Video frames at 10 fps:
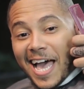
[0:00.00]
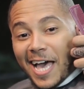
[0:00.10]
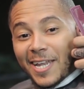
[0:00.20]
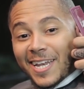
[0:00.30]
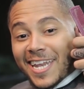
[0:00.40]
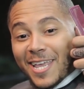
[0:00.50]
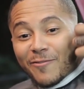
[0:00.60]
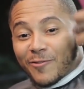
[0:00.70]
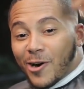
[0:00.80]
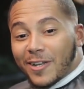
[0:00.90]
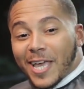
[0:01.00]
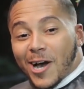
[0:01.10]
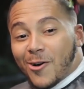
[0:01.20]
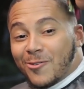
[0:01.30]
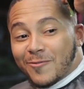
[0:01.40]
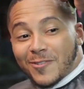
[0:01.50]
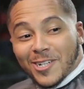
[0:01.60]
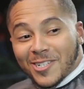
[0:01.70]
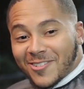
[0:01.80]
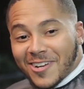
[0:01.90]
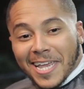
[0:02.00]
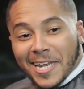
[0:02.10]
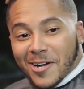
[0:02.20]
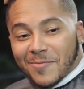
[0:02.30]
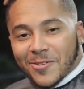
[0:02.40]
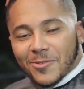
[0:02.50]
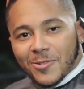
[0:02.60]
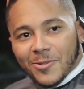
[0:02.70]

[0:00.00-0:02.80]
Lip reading: and then they've got their own version right now, bro.